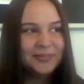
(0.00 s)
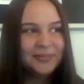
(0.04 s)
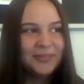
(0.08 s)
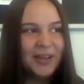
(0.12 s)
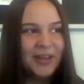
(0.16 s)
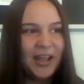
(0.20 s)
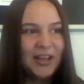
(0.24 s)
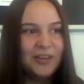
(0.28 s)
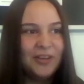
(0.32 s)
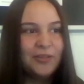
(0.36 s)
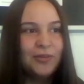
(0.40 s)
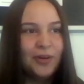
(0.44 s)

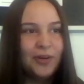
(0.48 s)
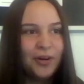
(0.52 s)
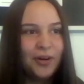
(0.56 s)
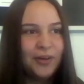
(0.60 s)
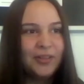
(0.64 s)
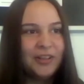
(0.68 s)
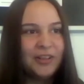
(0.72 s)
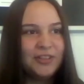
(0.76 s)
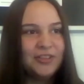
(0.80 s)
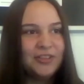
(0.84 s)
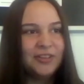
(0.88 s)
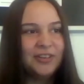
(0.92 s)
and you know
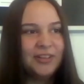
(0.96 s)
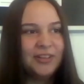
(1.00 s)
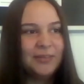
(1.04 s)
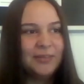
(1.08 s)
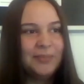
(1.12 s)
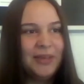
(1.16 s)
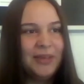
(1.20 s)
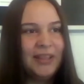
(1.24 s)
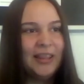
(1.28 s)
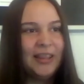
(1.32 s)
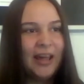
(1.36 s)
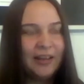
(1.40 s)
that you're going to
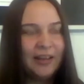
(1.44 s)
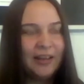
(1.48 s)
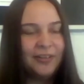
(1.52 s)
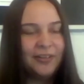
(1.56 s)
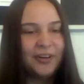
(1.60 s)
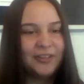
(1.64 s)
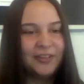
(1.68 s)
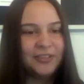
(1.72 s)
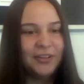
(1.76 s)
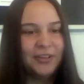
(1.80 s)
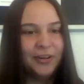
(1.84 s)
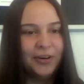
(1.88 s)
be that
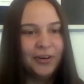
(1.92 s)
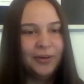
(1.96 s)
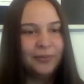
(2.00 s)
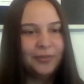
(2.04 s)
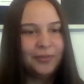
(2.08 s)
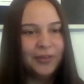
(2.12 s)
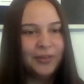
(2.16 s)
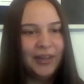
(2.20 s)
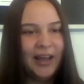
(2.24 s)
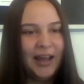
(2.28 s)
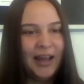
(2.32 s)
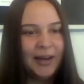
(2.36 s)
foster home
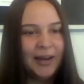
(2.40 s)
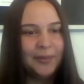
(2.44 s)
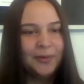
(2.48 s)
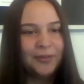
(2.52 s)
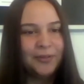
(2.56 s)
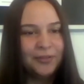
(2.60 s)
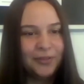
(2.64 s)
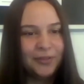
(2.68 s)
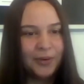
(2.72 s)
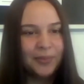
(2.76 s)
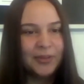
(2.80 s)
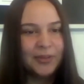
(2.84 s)
for the animal
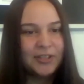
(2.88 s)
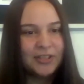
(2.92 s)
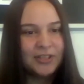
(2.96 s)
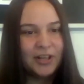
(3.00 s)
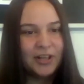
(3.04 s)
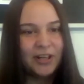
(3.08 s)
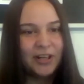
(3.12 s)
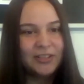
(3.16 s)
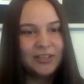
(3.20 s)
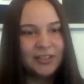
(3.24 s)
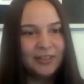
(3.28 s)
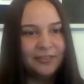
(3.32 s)
from the
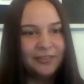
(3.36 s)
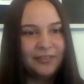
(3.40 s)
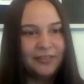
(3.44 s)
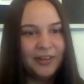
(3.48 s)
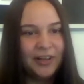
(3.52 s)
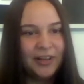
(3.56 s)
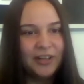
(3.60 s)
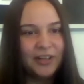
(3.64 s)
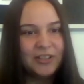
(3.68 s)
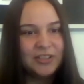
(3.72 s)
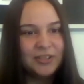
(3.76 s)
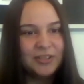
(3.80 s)
start to the
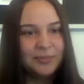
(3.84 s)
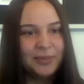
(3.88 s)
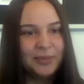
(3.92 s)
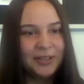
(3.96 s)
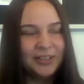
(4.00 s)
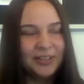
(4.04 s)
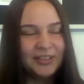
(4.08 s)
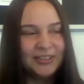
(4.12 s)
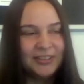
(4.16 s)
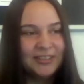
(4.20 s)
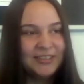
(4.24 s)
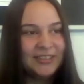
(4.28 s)
finish.
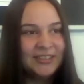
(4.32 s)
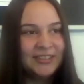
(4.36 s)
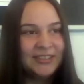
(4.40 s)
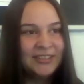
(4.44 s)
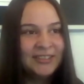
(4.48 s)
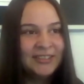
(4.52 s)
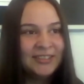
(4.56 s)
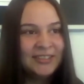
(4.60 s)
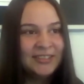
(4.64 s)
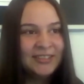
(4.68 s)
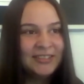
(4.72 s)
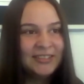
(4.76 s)
Because
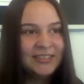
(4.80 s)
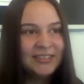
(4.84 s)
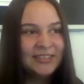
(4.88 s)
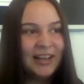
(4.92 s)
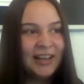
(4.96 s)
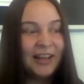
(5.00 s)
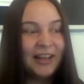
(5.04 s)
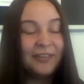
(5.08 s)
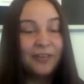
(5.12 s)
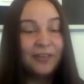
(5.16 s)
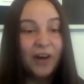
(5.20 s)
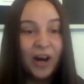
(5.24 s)

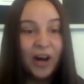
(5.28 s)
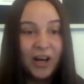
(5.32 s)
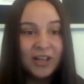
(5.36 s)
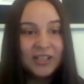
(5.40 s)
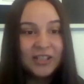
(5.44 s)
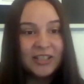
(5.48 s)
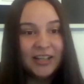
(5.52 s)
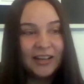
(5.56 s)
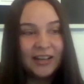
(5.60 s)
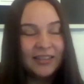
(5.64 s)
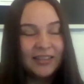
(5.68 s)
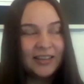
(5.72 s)
like for
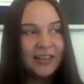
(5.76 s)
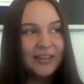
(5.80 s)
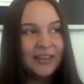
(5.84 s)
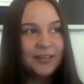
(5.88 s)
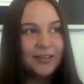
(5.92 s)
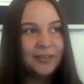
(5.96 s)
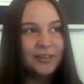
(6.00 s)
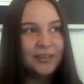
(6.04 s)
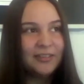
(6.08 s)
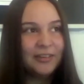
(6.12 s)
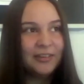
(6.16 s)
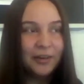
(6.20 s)
Archie, I think he
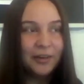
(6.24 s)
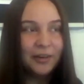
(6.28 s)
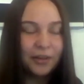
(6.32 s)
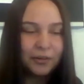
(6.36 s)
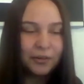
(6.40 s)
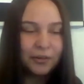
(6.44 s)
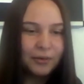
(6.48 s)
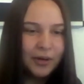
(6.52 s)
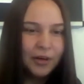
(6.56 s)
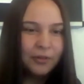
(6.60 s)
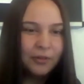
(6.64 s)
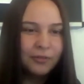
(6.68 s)
was in
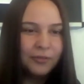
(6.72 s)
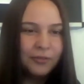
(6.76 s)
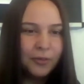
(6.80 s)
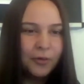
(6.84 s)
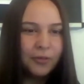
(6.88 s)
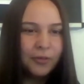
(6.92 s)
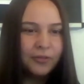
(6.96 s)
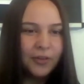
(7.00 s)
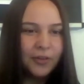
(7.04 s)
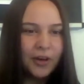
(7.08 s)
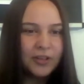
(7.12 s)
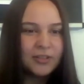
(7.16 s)
3 or
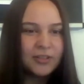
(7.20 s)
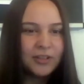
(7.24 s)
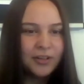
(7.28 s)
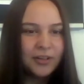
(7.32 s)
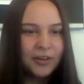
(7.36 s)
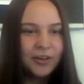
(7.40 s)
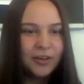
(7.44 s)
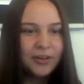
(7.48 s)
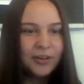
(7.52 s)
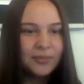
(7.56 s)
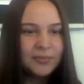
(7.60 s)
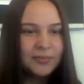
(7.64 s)
4 foster
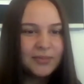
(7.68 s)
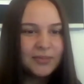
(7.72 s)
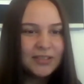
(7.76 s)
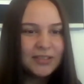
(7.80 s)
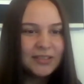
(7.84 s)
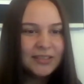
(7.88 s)
homes